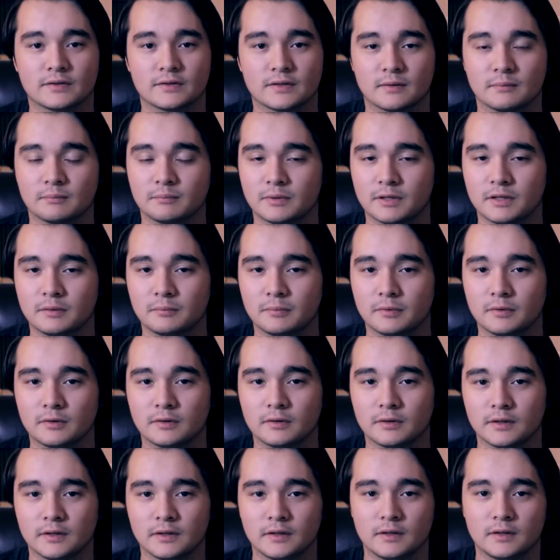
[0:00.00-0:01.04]
Some
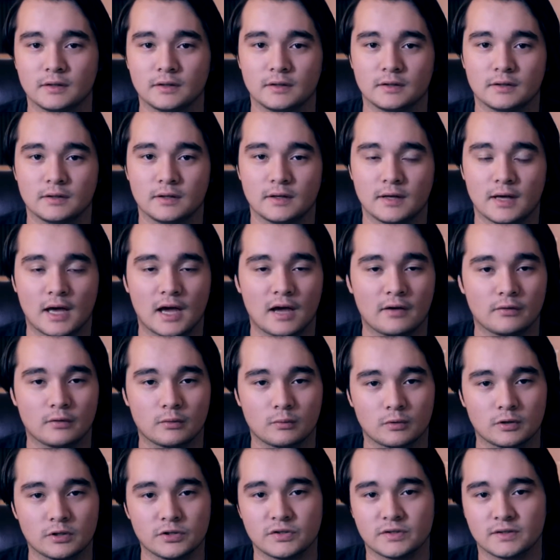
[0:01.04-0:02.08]
people have it
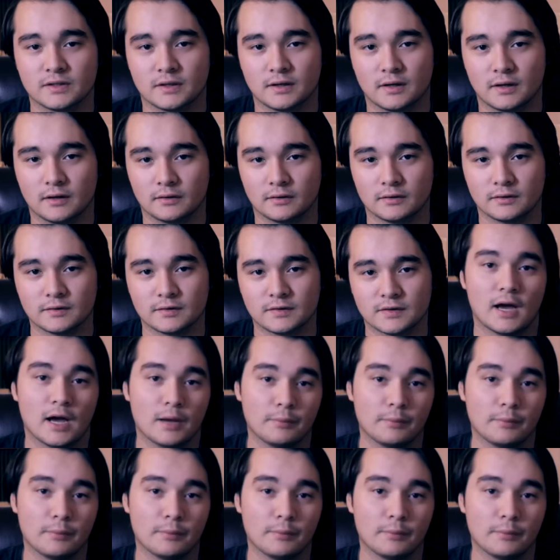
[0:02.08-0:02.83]
worse than others.